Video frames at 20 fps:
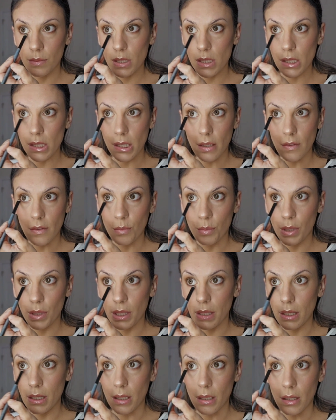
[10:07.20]
just kind of
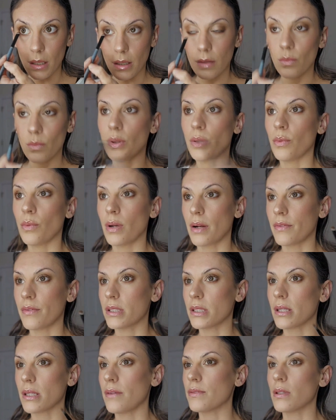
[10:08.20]
blending it in with
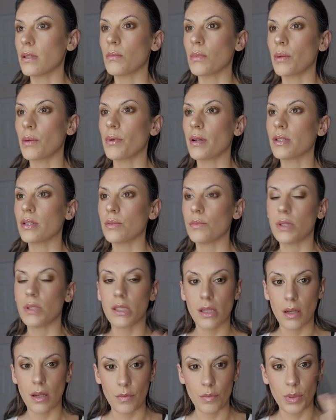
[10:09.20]
whatever's left on my brush. I'm
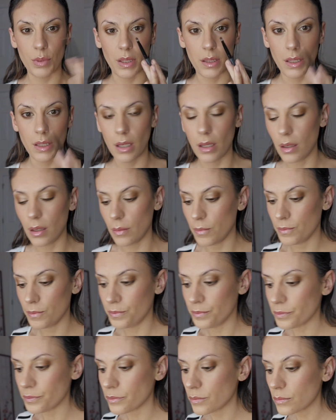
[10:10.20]
just kind of blending it.
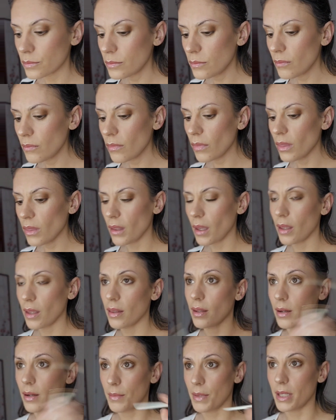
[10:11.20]

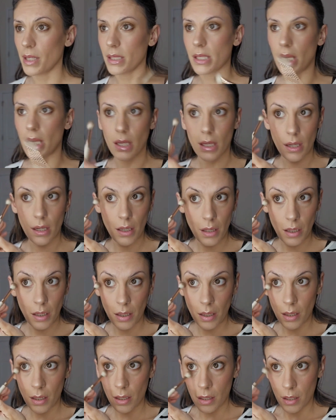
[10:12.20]
And then I'm going to take
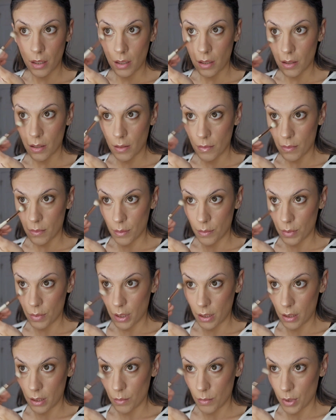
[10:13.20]
my
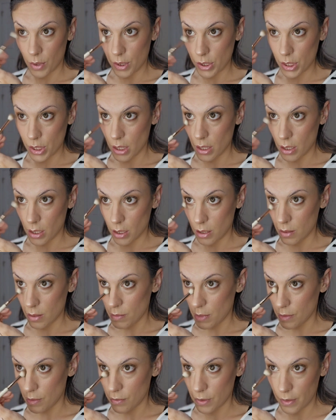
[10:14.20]
blending brush again,
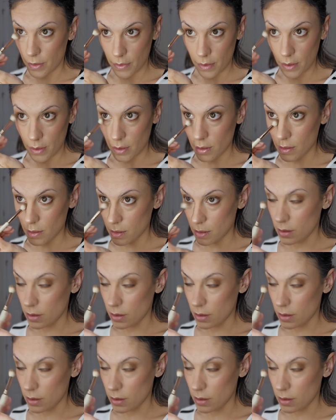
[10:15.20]
my fluffy.